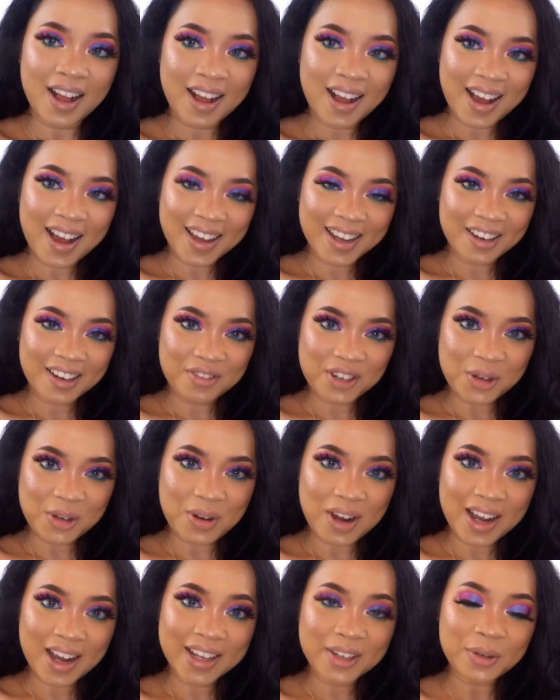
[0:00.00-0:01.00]
Hi
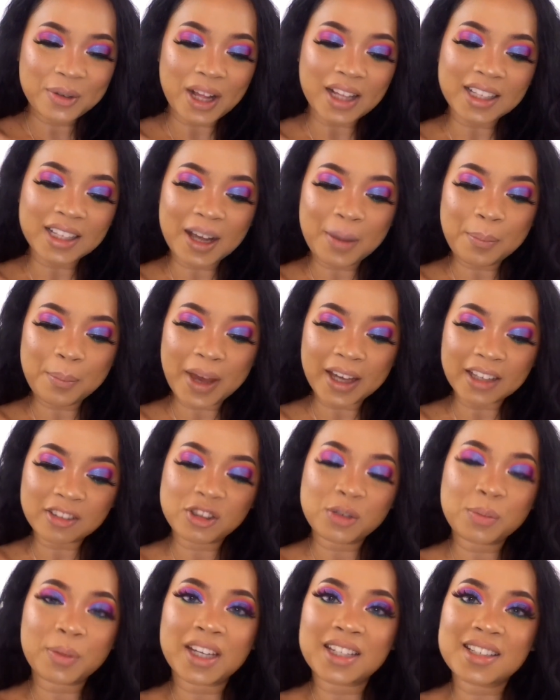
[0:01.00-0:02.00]
everyone, welcome back
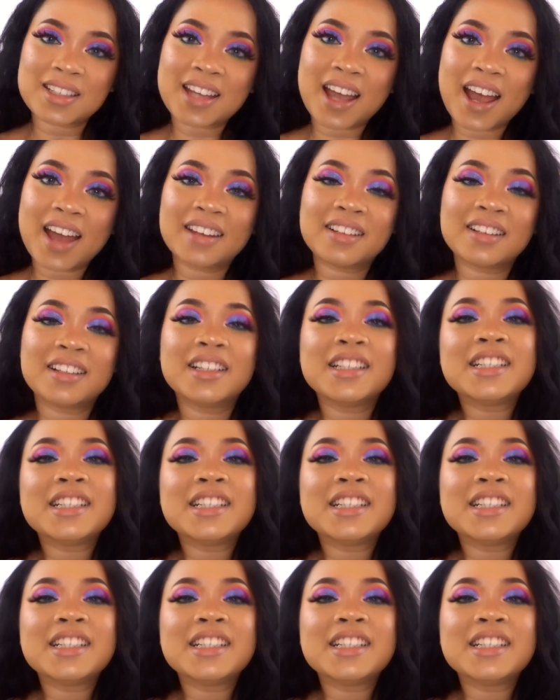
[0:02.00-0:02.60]
to my channel.